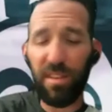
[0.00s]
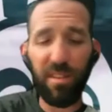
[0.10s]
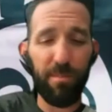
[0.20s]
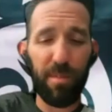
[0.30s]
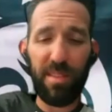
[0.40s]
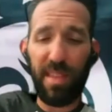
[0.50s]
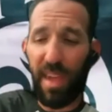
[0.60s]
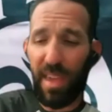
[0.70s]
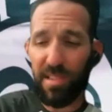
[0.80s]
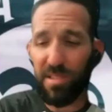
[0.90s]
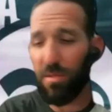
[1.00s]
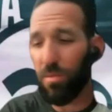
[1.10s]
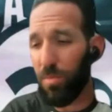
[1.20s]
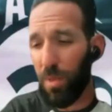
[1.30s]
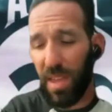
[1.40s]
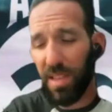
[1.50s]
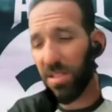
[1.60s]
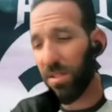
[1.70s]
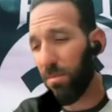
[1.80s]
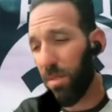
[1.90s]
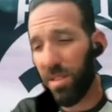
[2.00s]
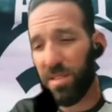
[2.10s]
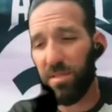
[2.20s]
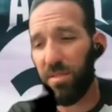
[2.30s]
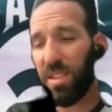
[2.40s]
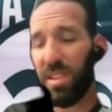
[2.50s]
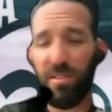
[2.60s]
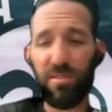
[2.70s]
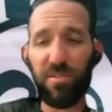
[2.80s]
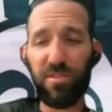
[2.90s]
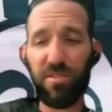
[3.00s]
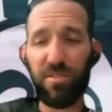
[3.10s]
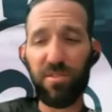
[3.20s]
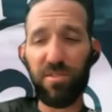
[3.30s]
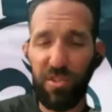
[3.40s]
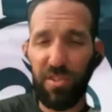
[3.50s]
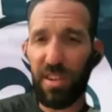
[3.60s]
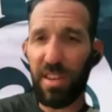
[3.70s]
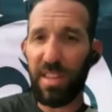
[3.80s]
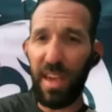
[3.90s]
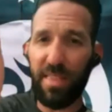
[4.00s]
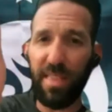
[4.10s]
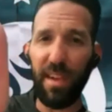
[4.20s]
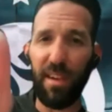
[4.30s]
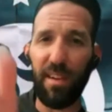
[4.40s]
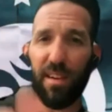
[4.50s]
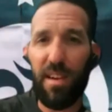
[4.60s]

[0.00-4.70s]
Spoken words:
it could be days or weeks or months or years or decades, you're going to get there.